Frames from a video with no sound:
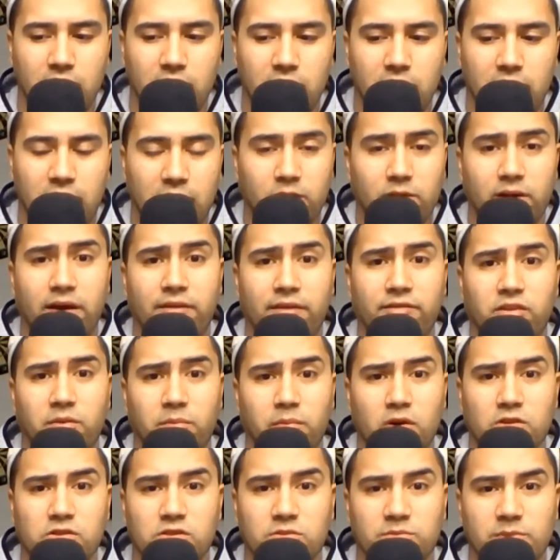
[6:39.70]
I don't have the
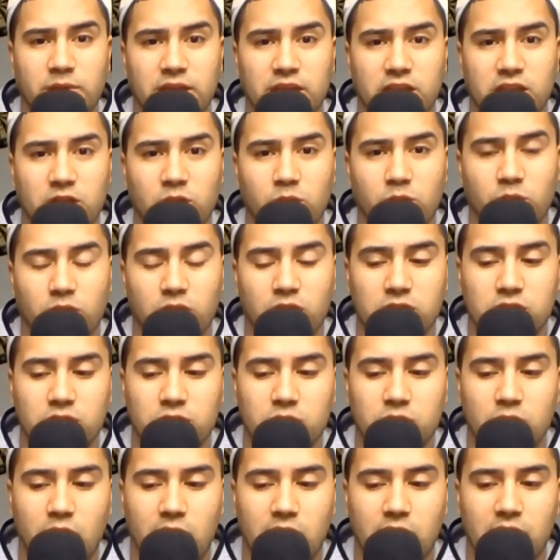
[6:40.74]
most money in the world,
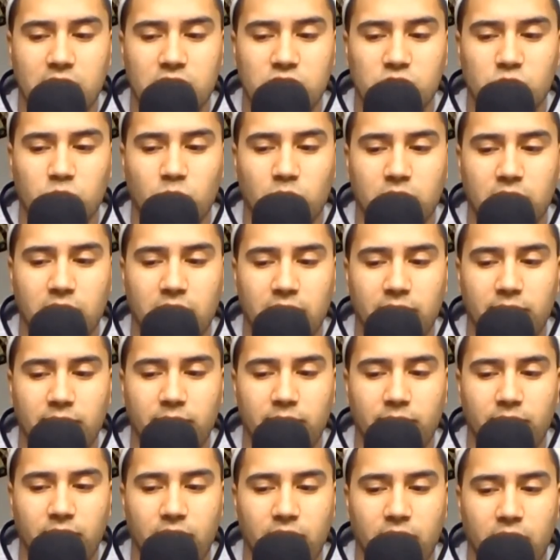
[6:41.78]
so I just want to have
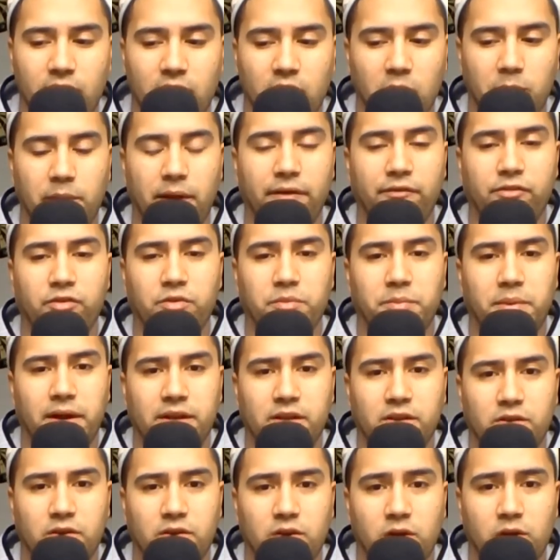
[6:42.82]
help everybody.
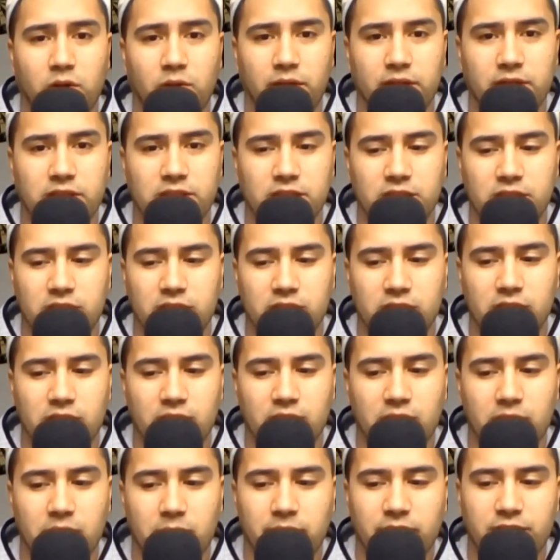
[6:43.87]
You know, it just
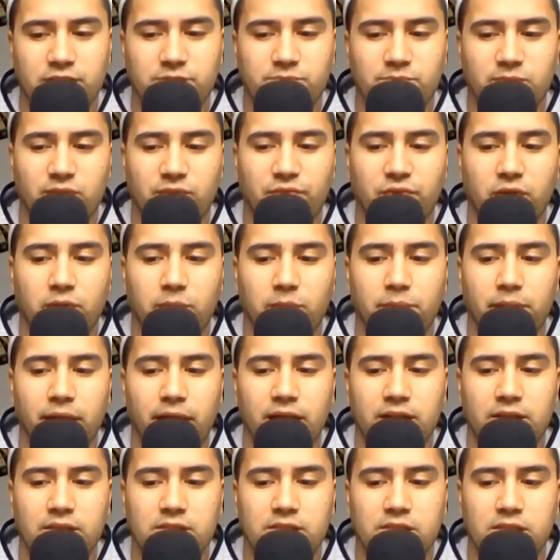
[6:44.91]
makes me feel
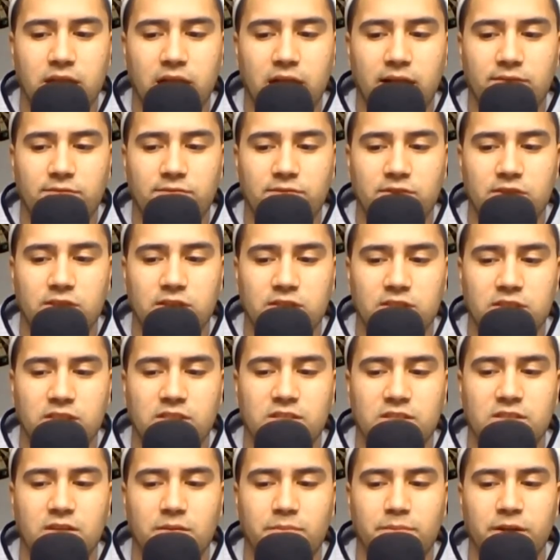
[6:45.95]
bad to have to see
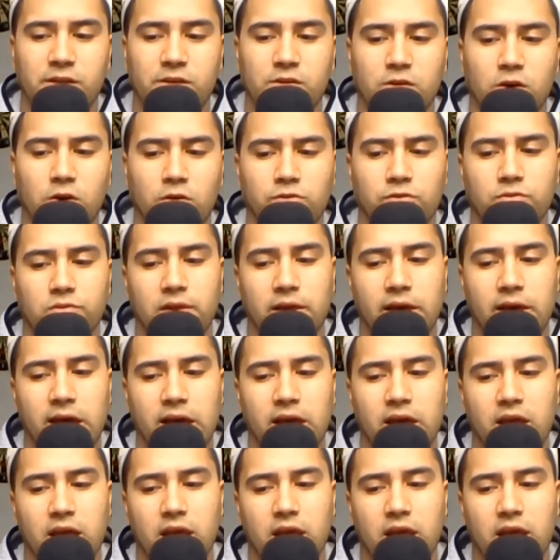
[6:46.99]
somebody go through that,